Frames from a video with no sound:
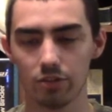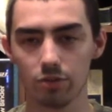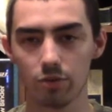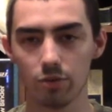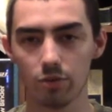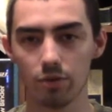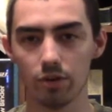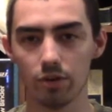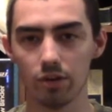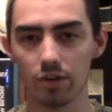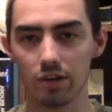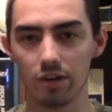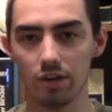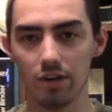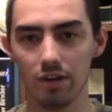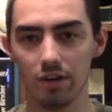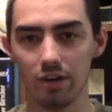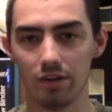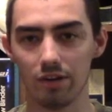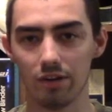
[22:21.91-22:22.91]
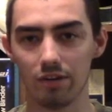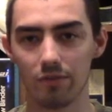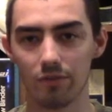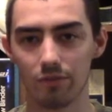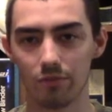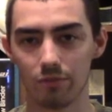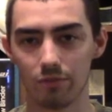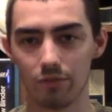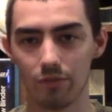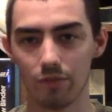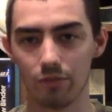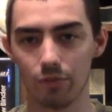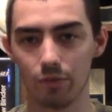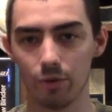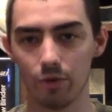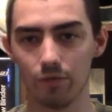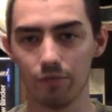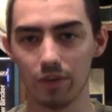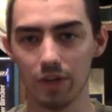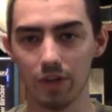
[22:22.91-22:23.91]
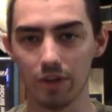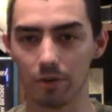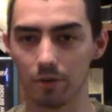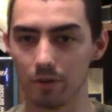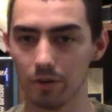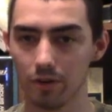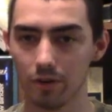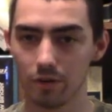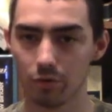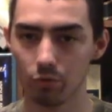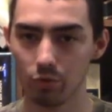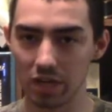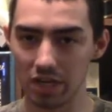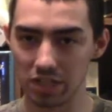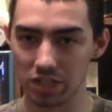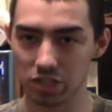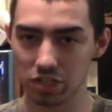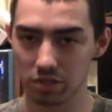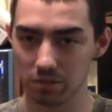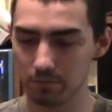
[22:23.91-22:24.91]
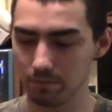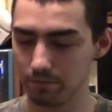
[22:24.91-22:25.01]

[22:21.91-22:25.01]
third finger, which